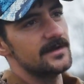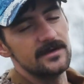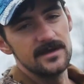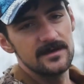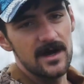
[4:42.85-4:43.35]

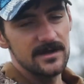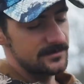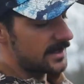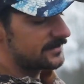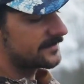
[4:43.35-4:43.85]
and
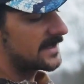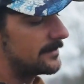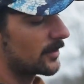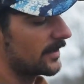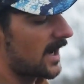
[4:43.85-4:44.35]
I just
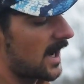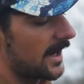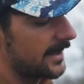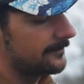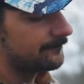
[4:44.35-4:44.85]
keep it on
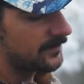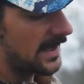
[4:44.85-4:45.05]
high.